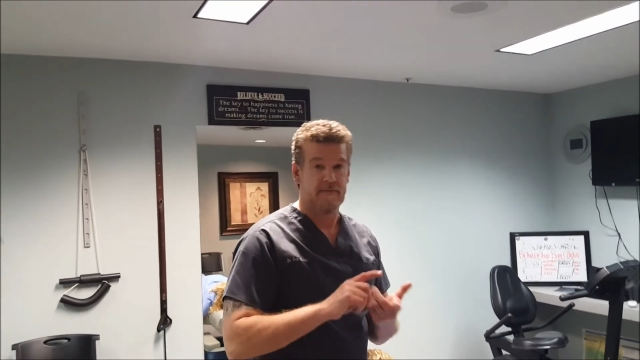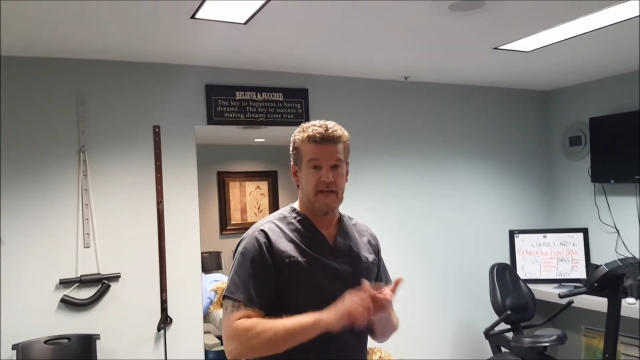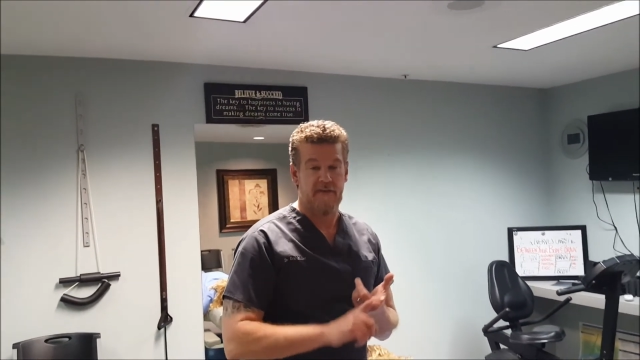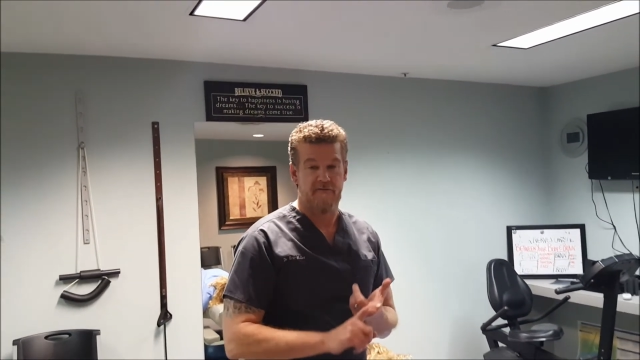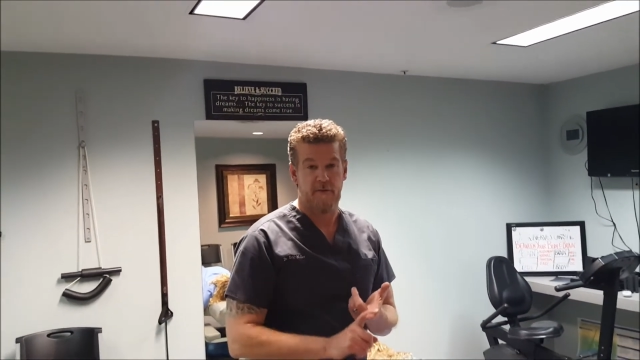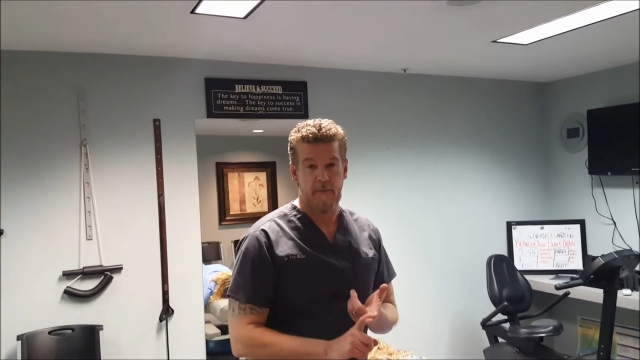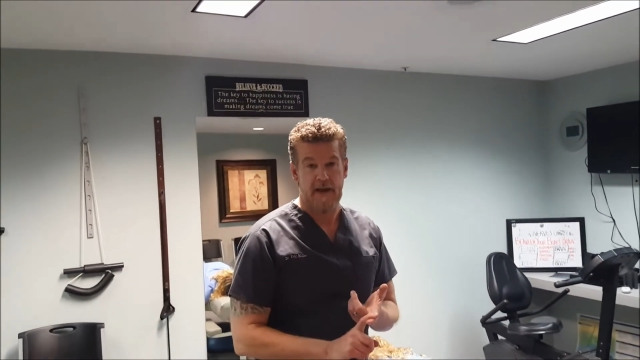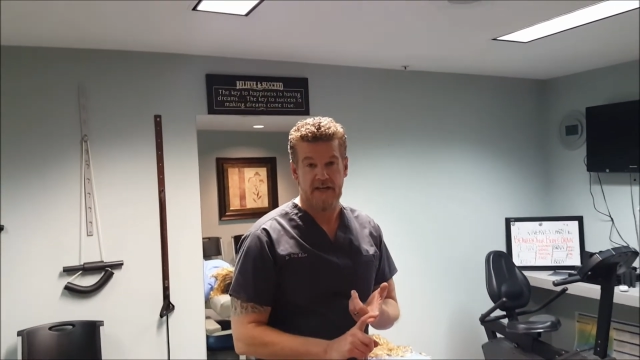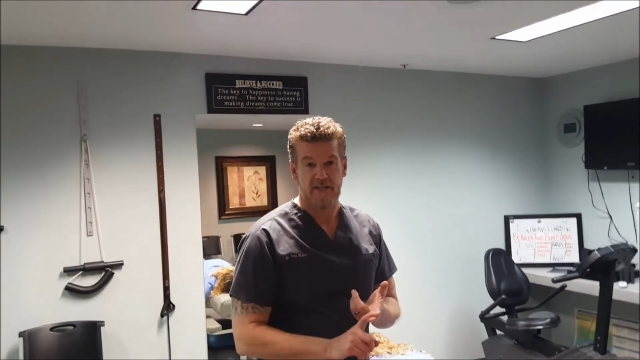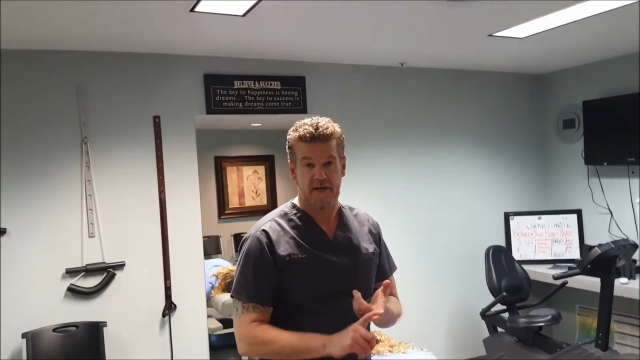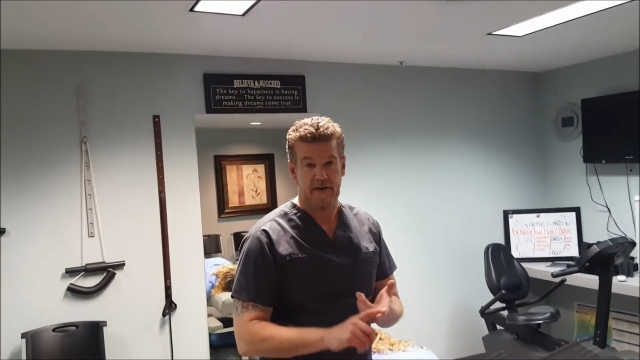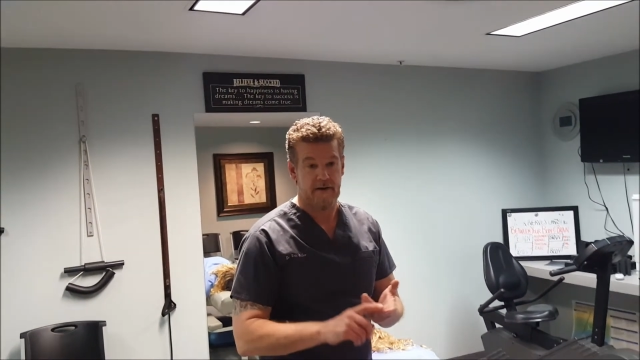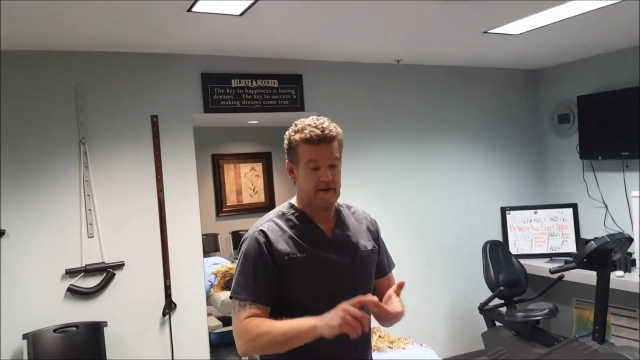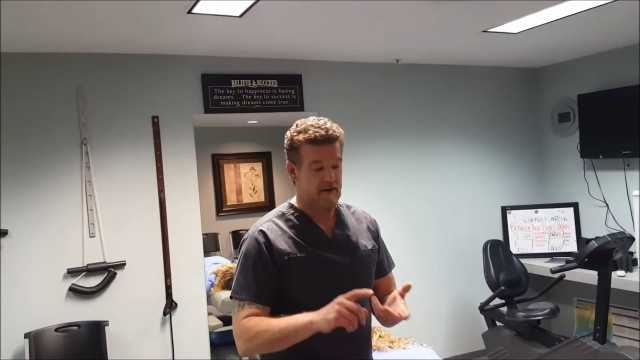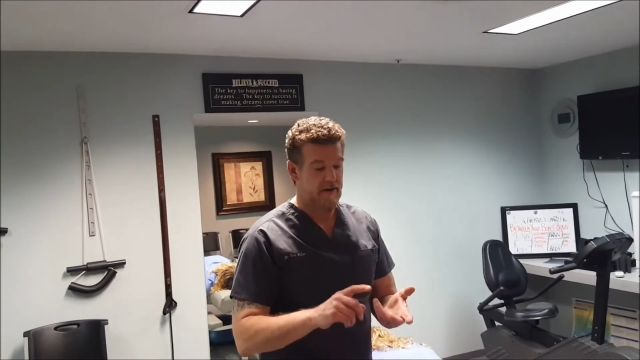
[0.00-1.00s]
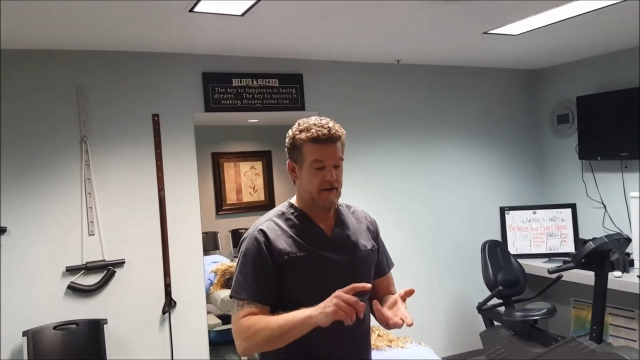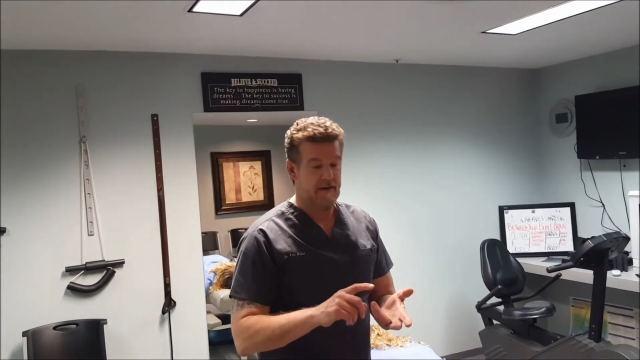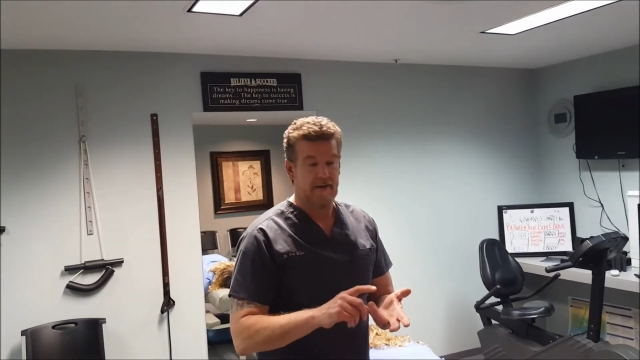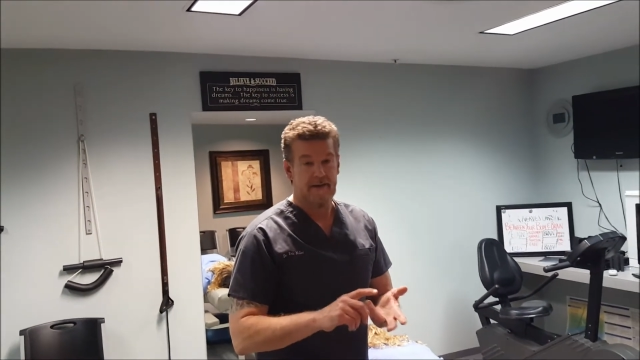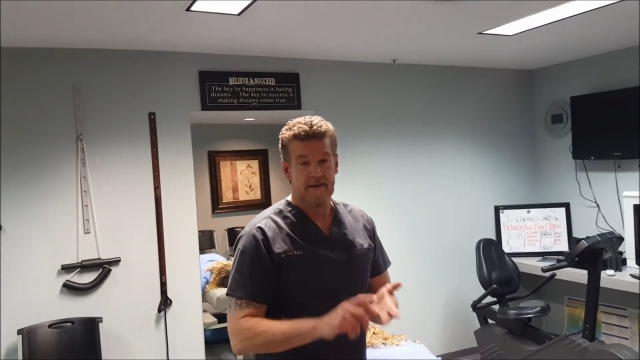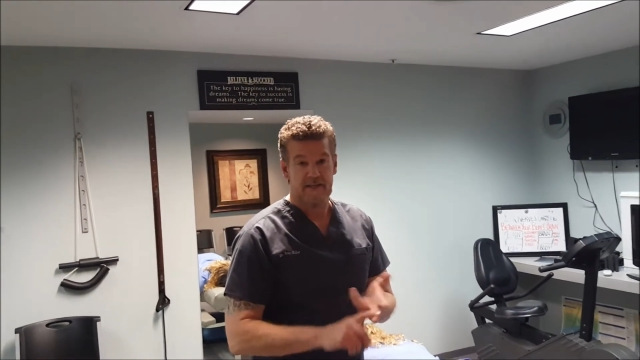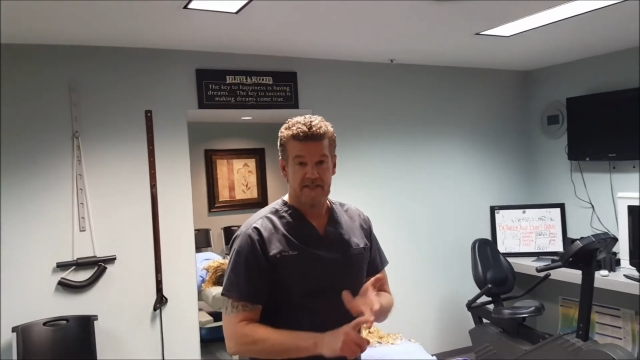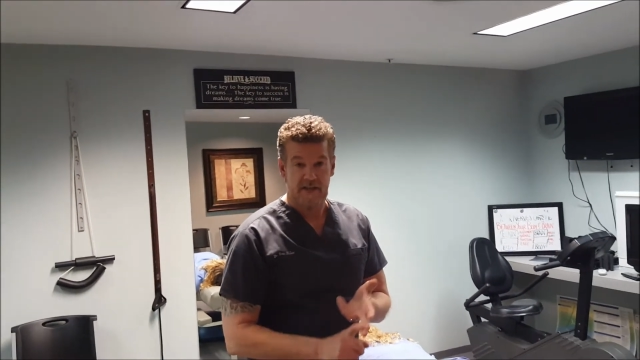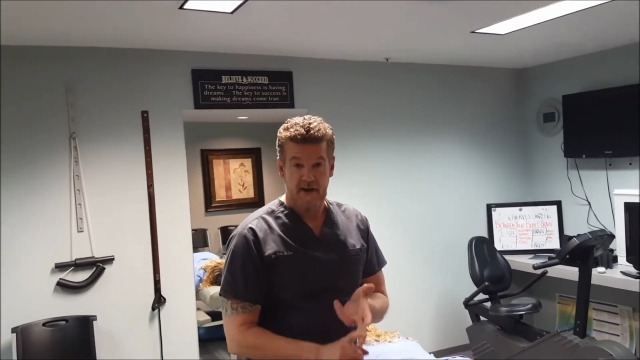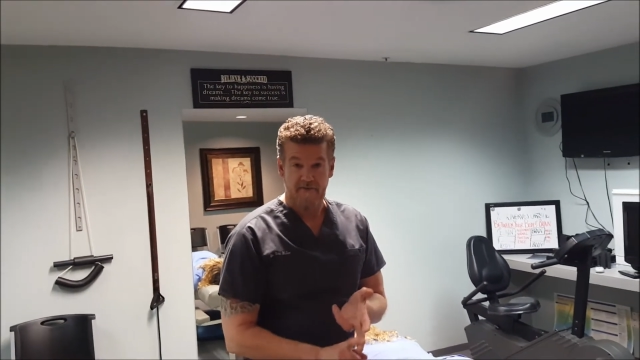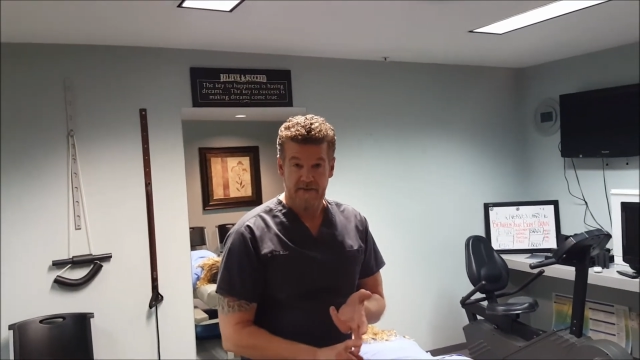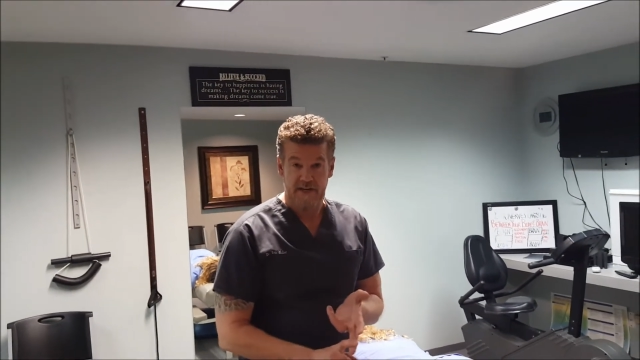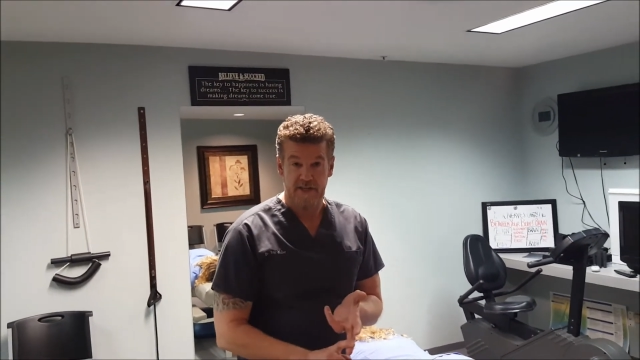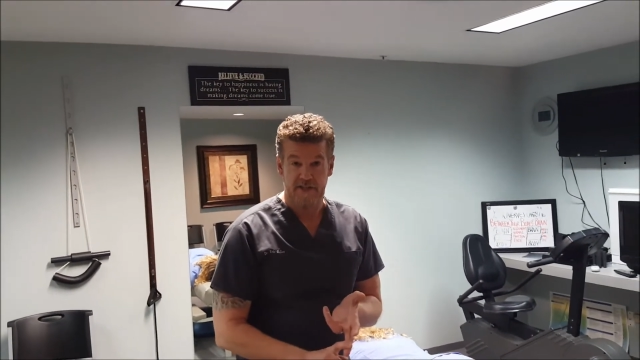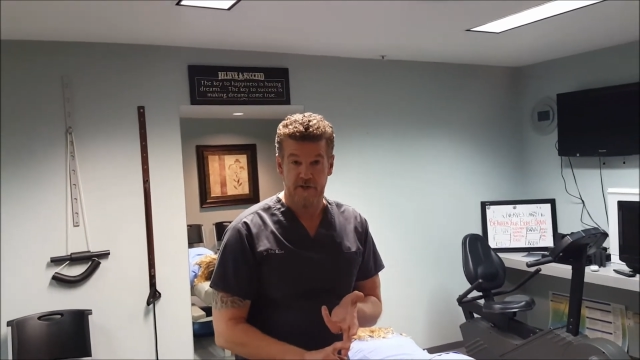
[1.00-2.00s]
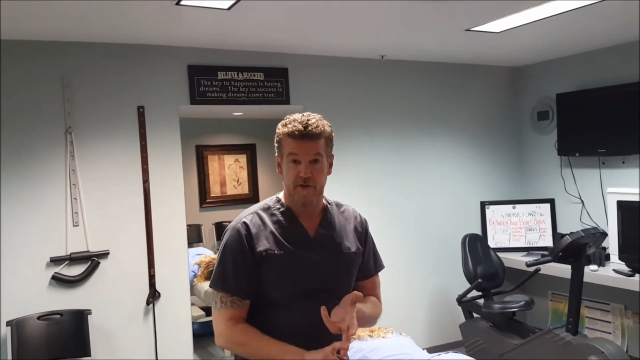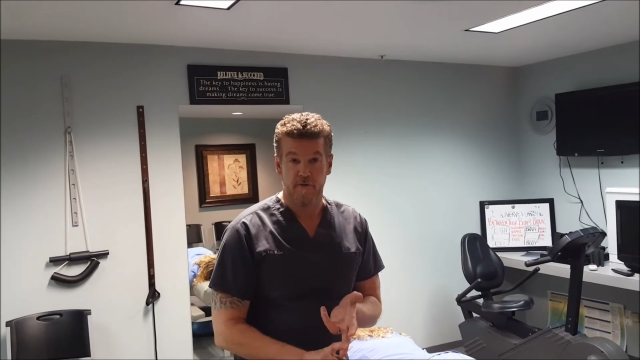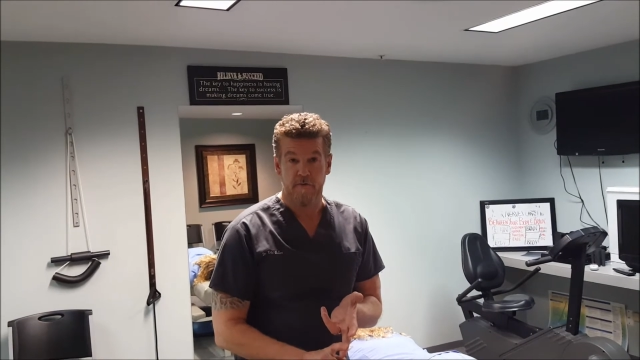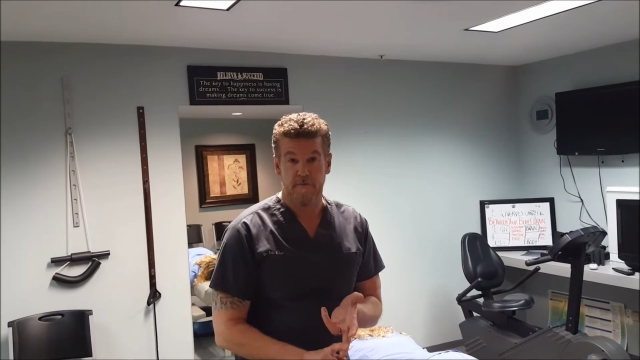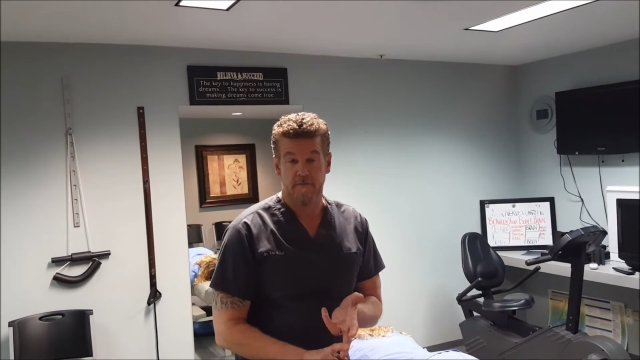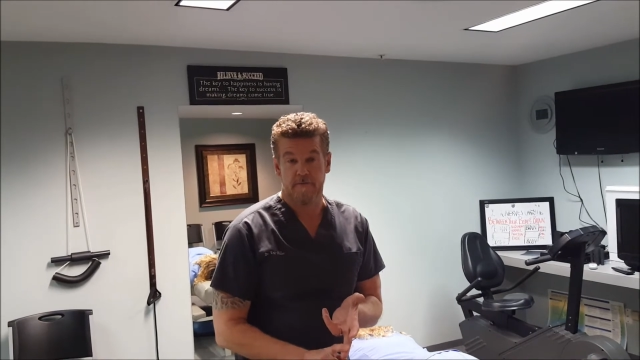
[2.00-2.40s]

inflammation, soft tissue